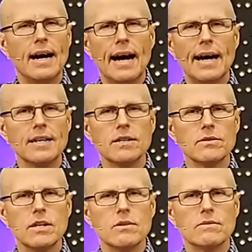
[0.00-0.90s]
I, I
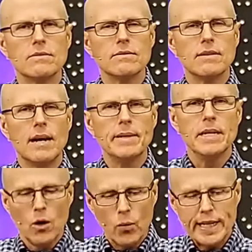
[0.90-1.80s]
don't know. I
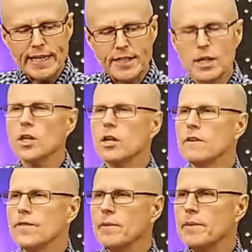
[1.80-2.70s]
mean, we need to
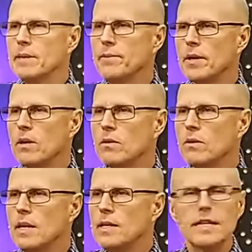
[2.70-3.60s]
learn from him,
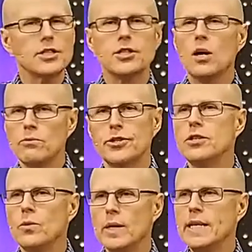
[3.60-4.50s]
though. Let's don't
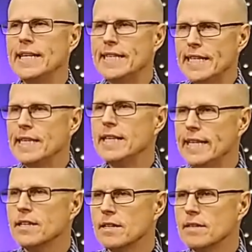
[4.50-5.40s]
do what he did
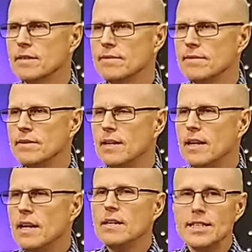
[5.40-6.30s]
here.
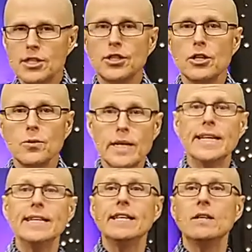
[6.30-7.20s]
Let's do what
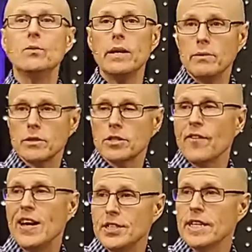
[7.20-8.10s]
he did when he was
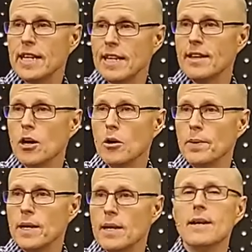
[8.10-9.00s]
facing
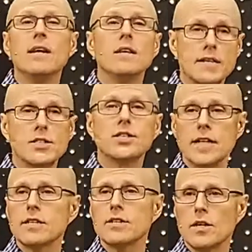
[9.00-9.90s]
Ethiopia. Let's
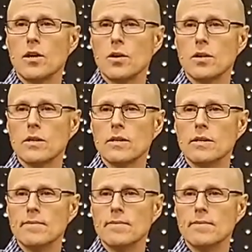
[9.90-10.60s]
seek the Lord.